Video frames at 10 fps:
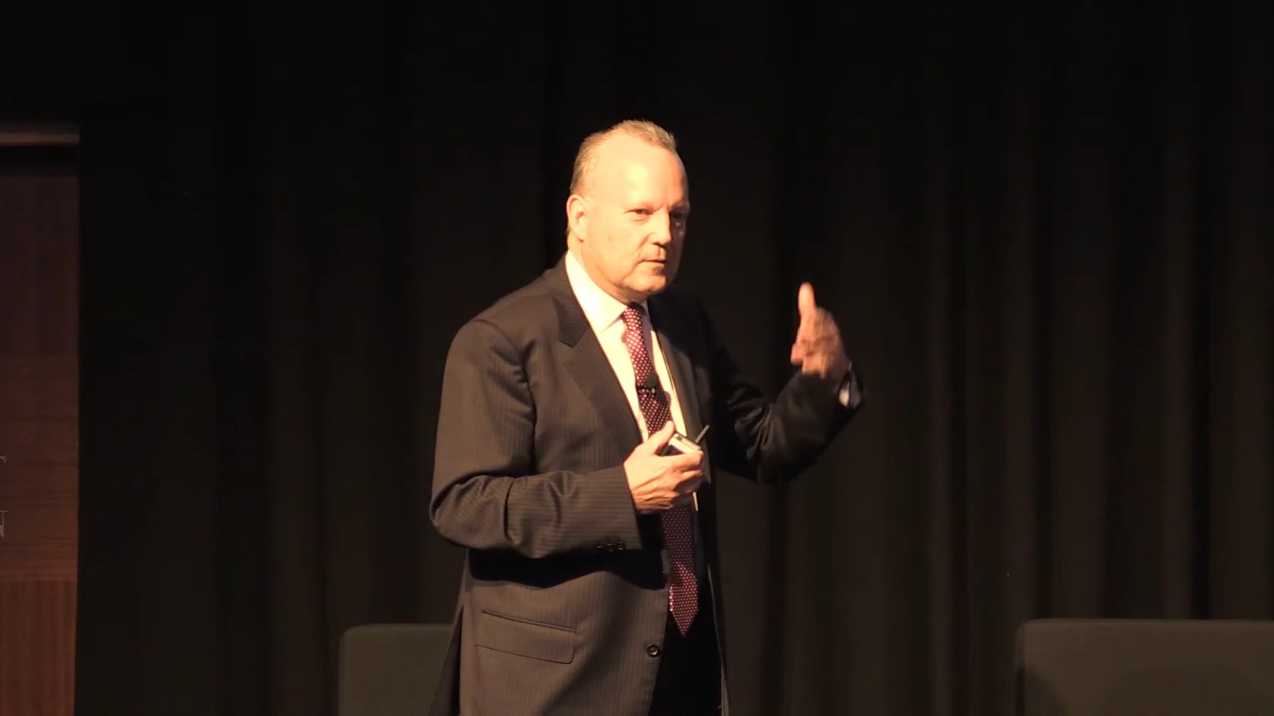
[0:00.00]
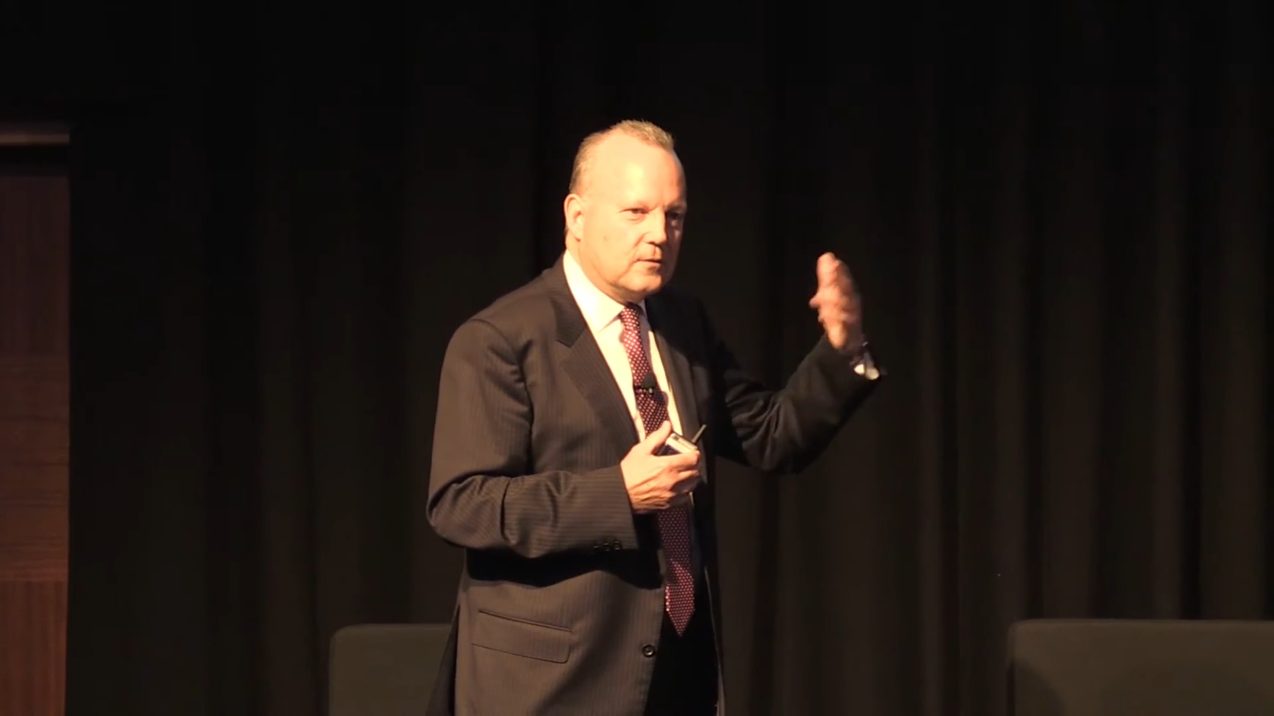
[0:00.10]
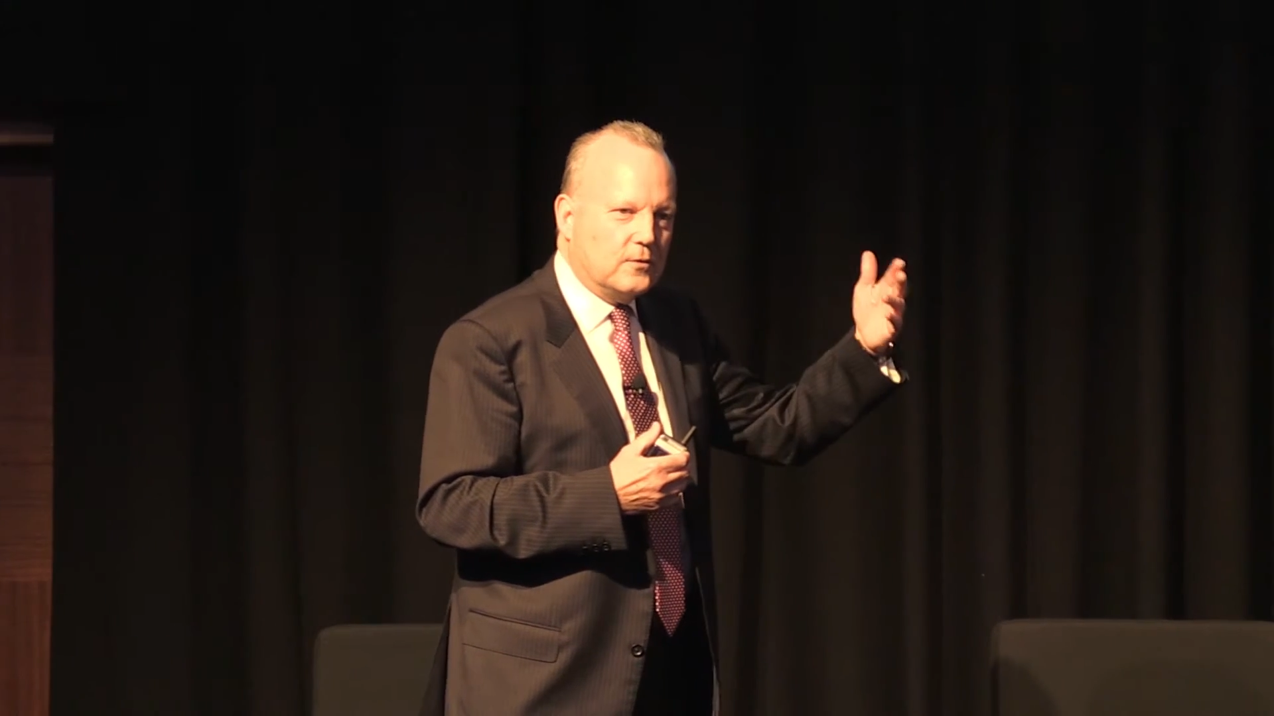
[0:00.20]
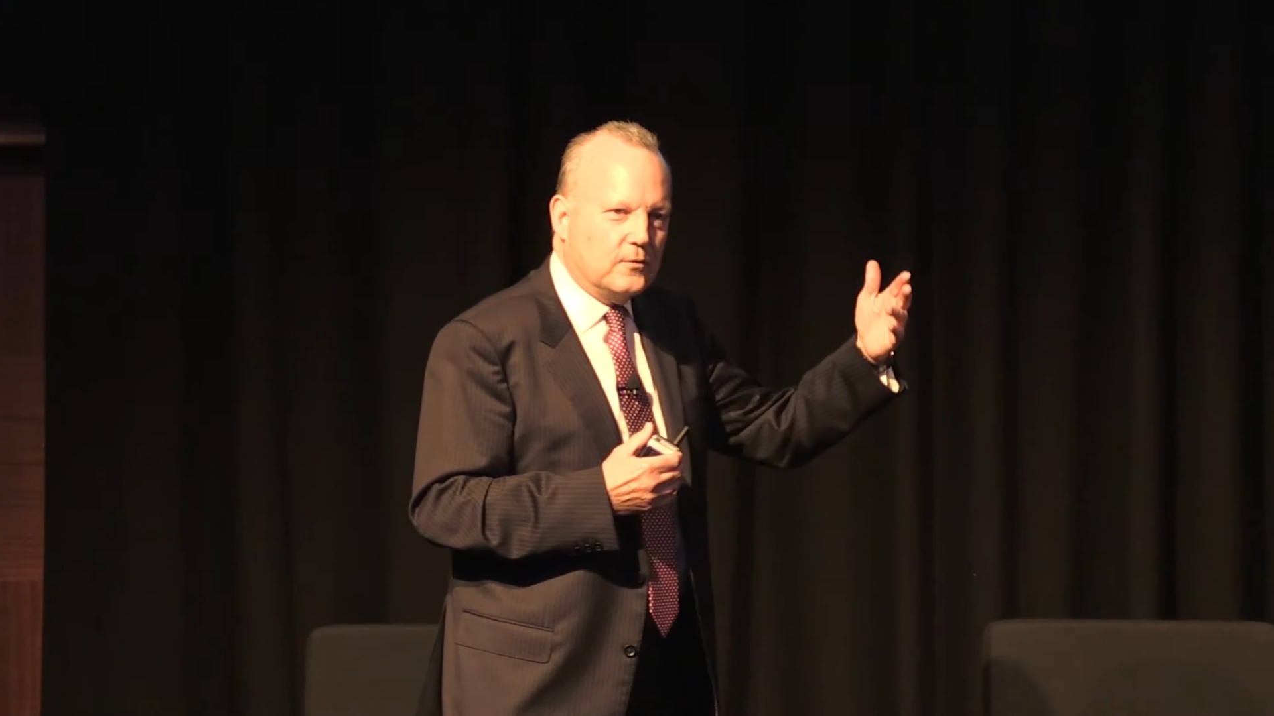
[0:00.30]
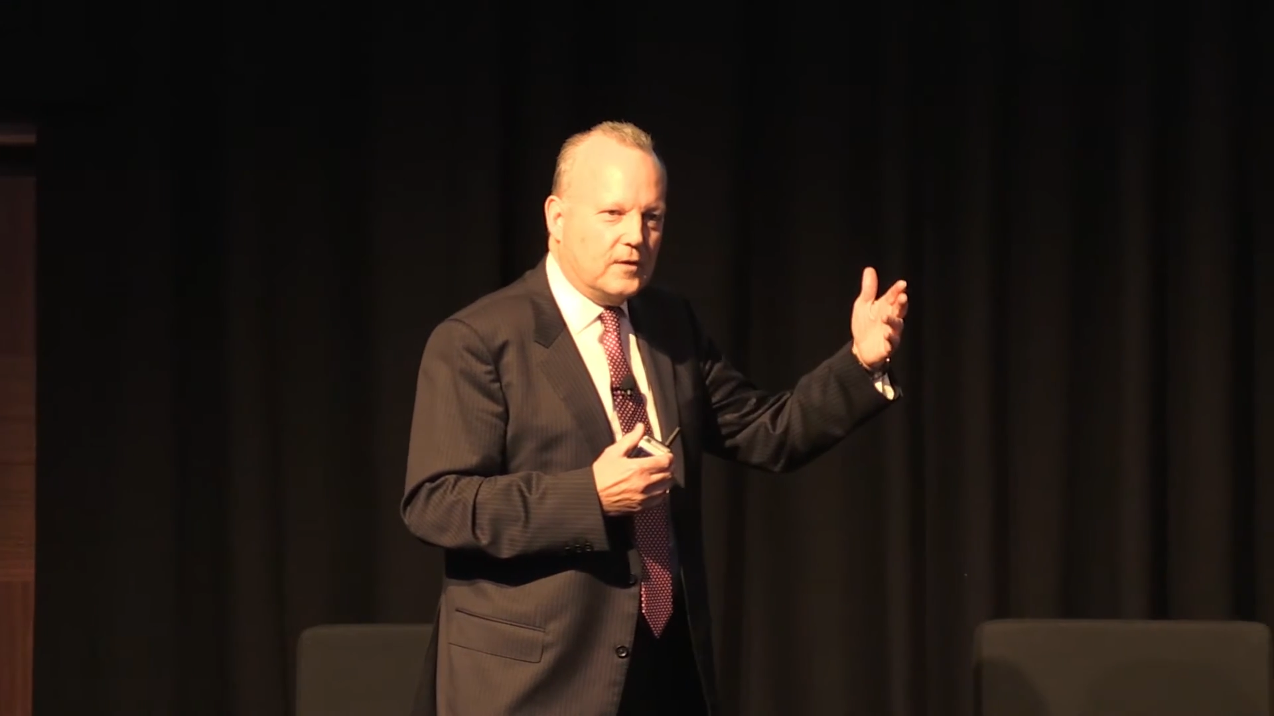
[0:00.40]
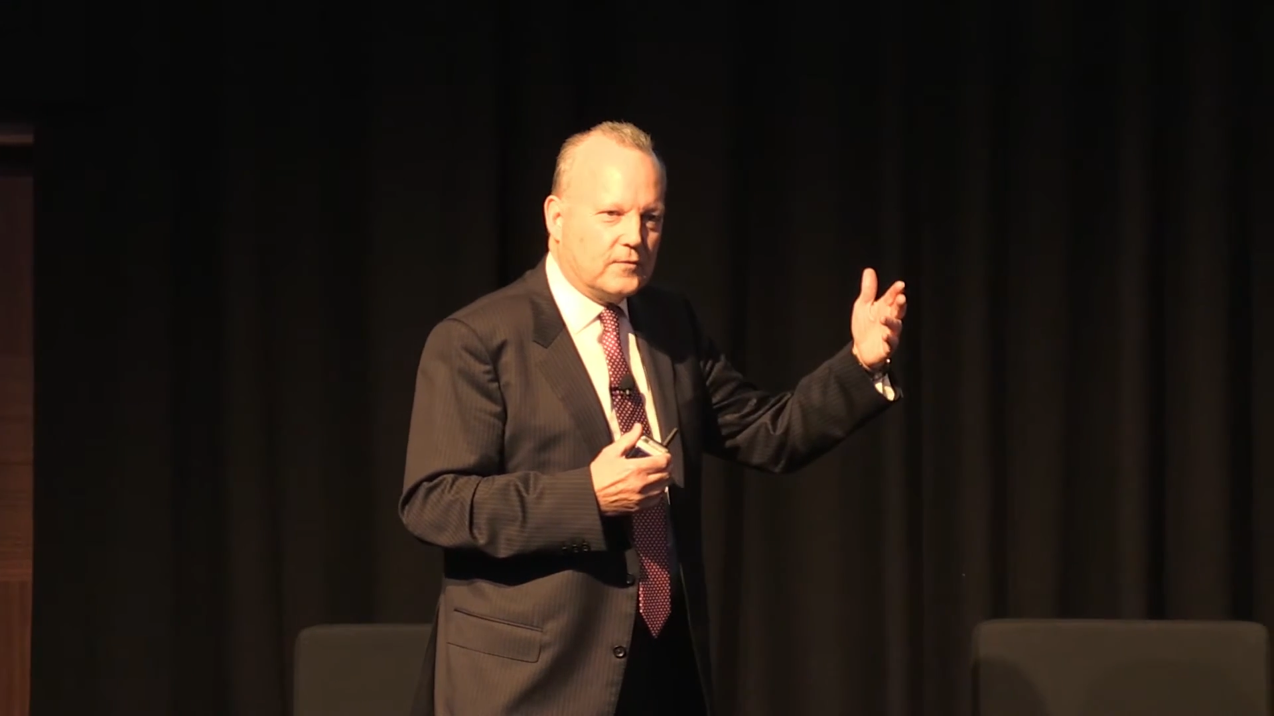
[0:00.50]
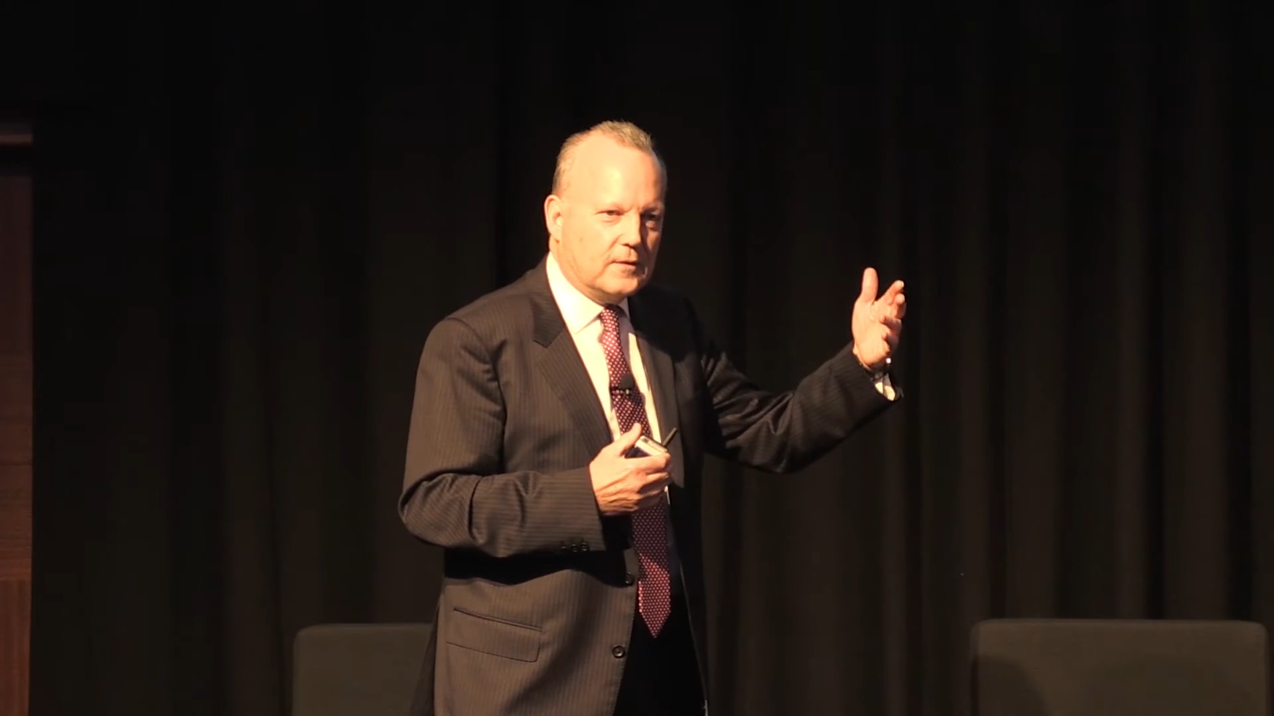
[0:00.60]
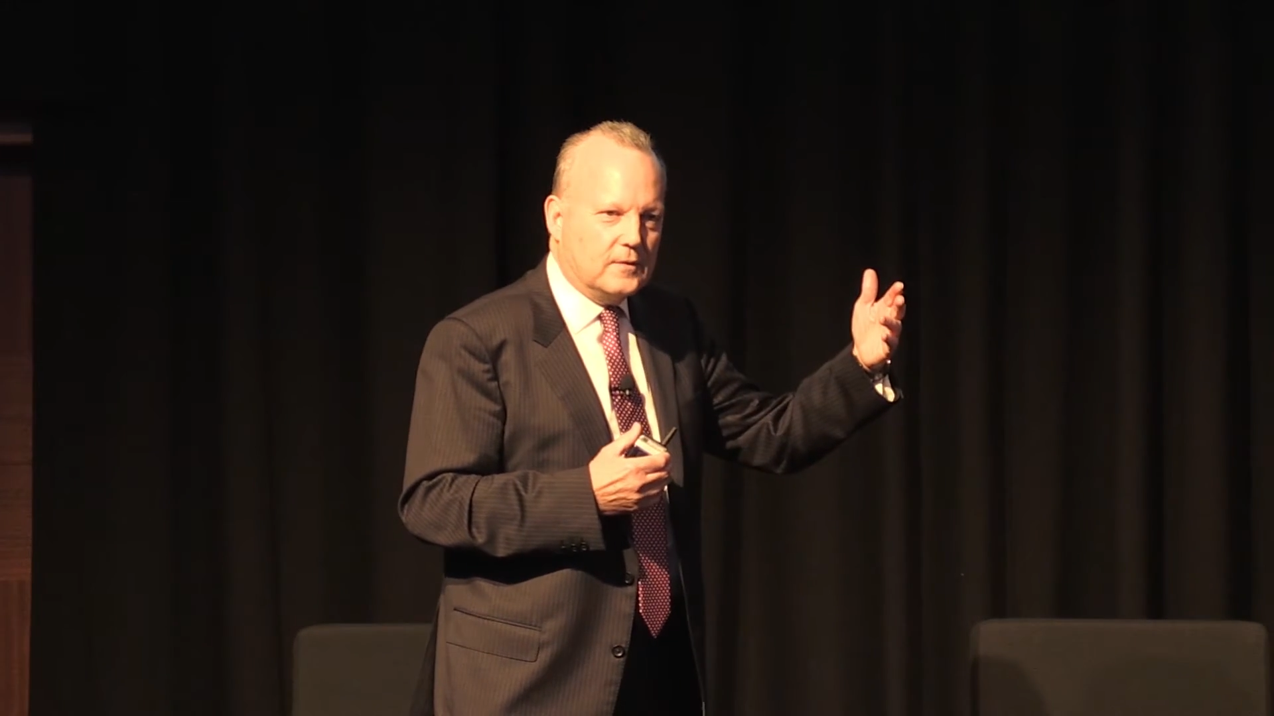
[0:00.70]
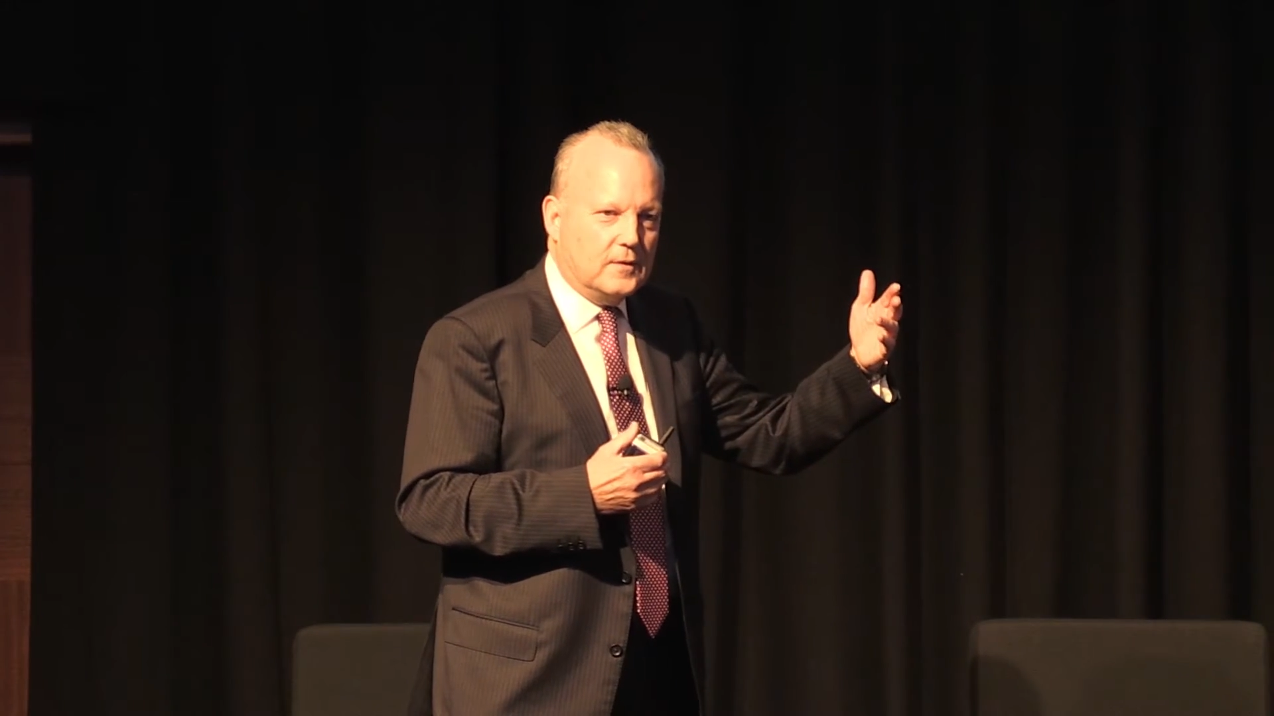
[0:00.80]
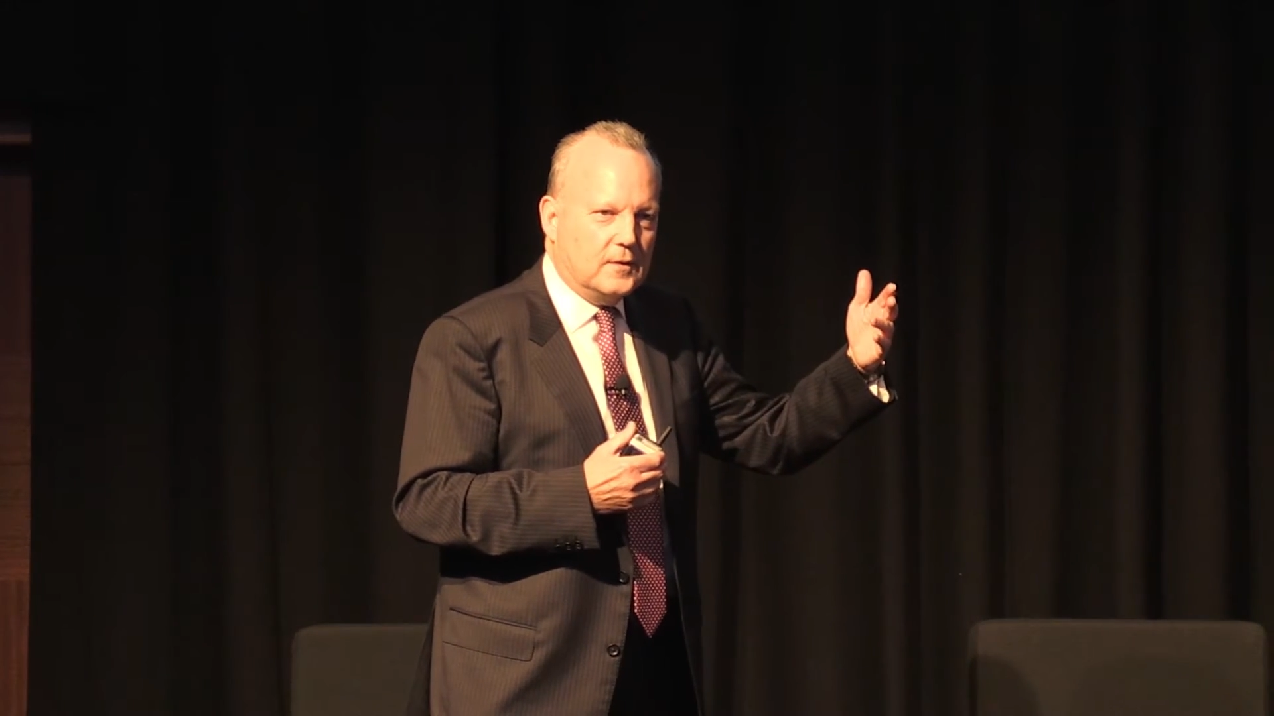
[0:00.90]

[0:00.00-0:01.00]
or whoever,